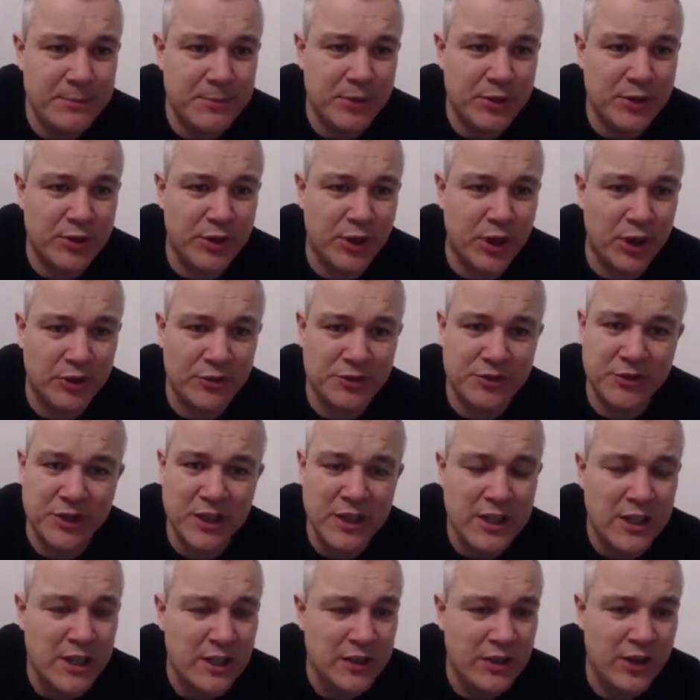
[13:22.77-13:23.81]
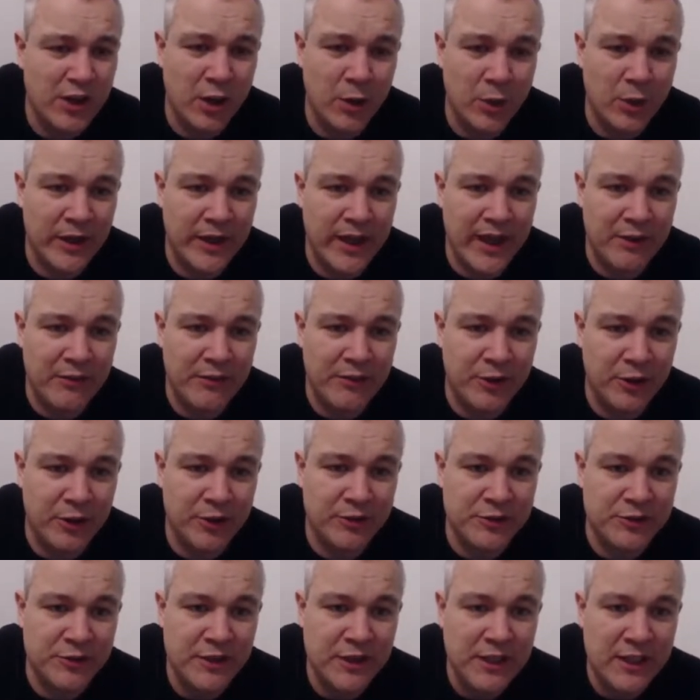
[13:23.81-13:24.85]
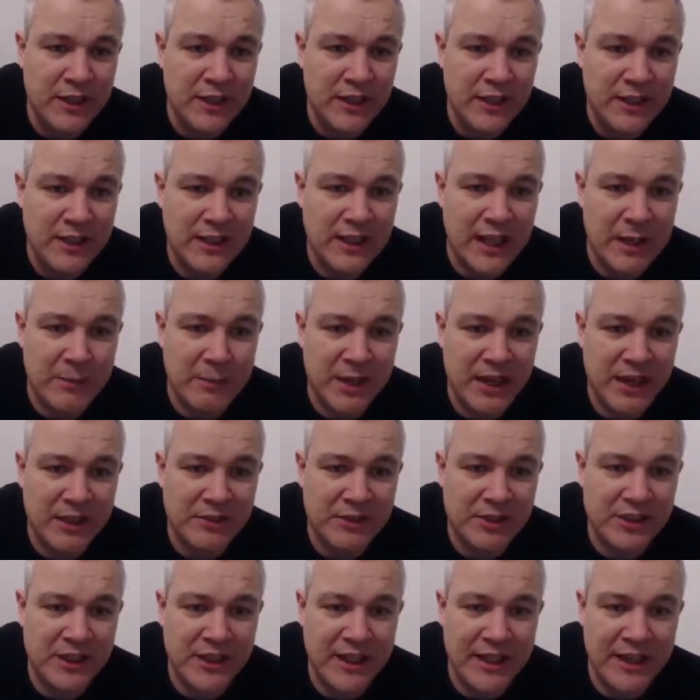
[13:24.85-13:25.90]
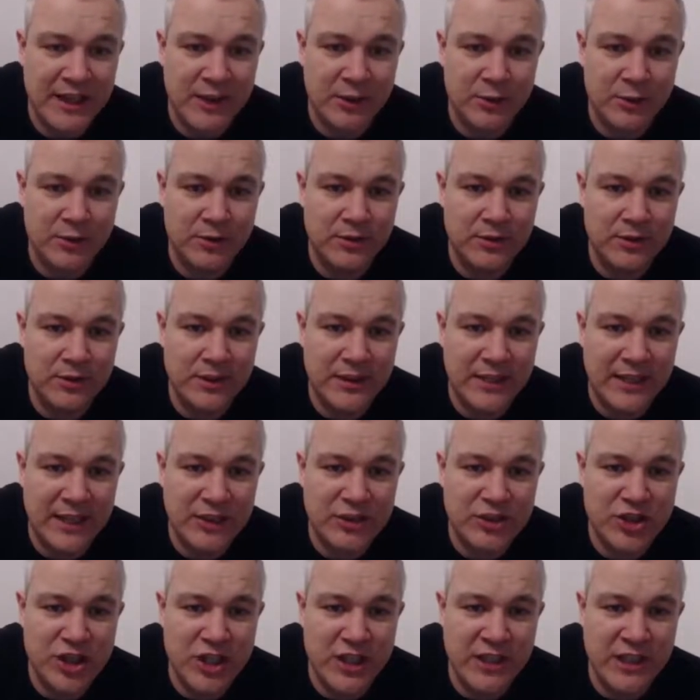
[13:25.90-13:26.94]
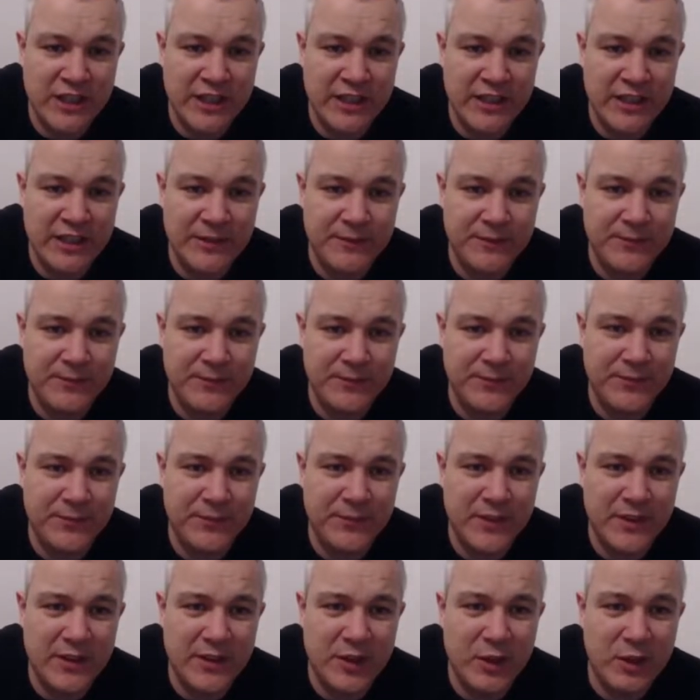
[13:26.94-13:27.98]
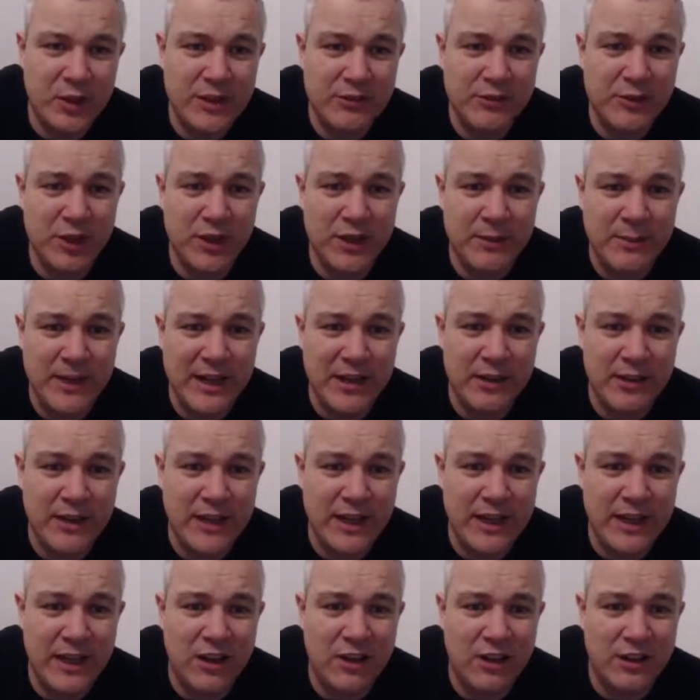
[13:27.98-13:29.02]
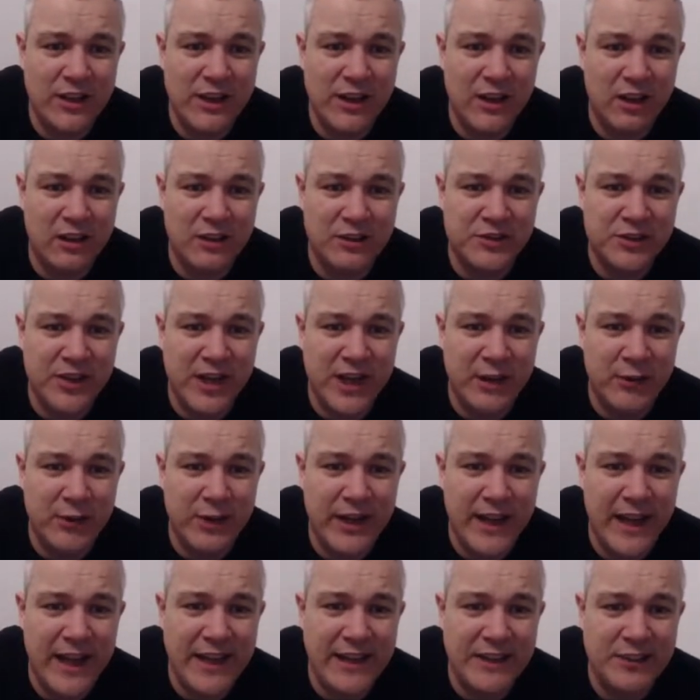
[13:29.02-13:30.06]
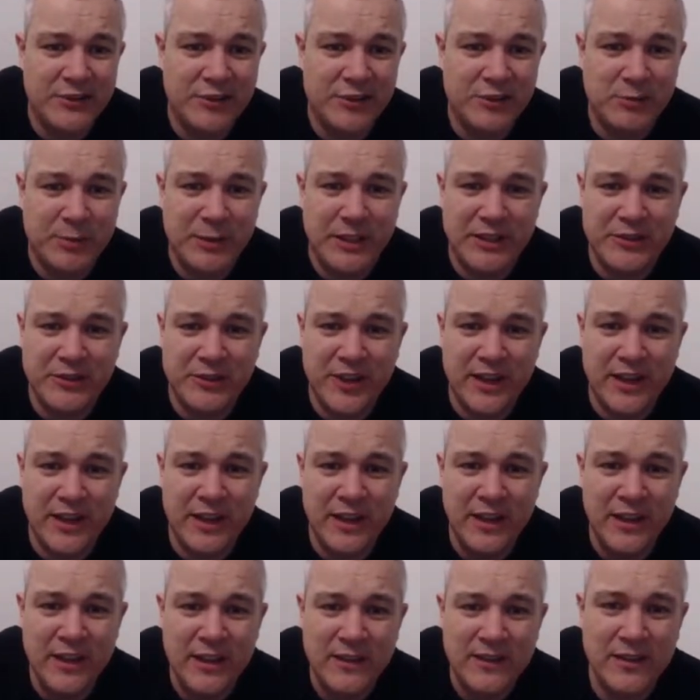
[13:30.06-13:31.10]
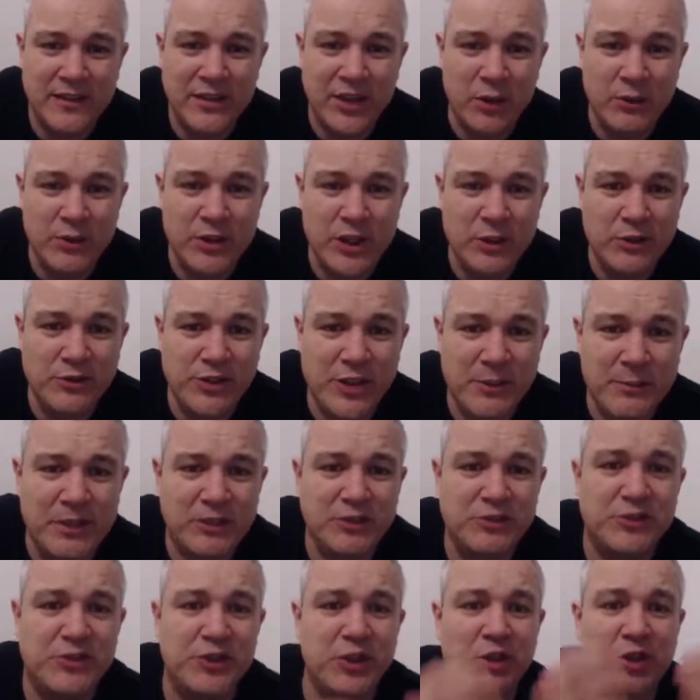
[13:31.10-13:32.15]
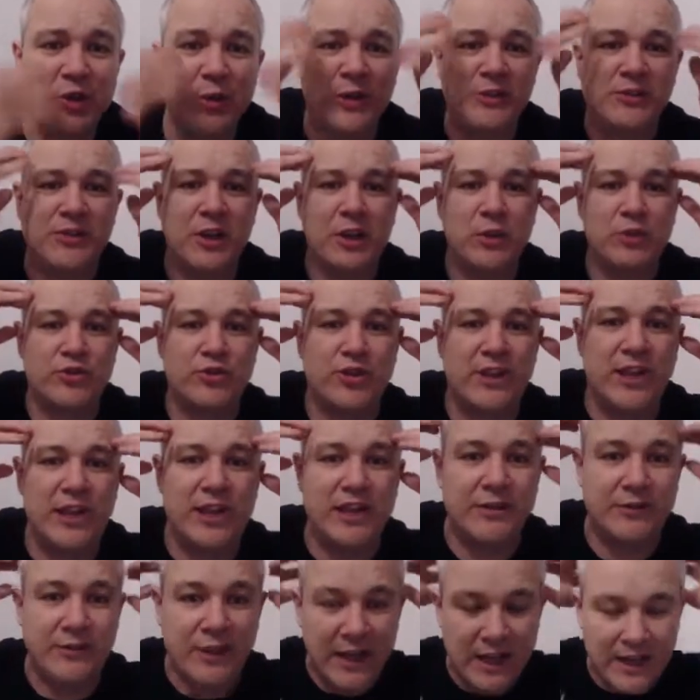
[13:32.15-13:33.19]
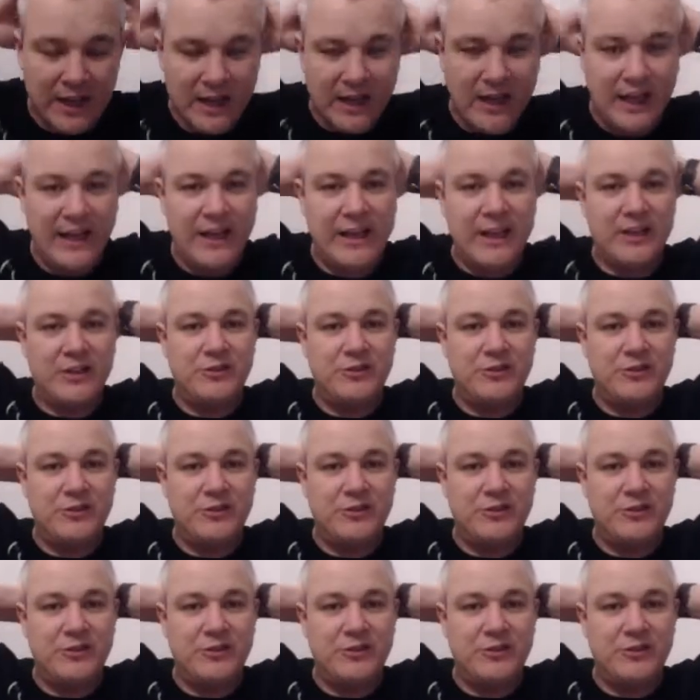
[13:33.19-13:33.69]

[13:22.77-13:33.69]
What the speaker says: Deep cross, no one there for us. Laba has it now. Cascini, look, you've got him out. Urquiaga's out in acres of space there. They don't use him, and Zucchi's low drive